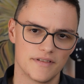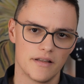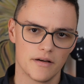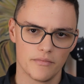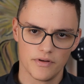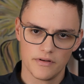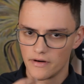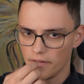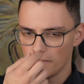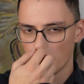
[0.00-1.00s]
setup
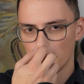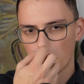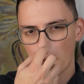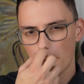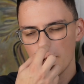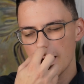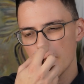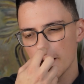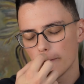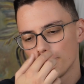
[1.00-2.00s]
around that,
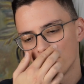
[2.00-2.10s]
meaning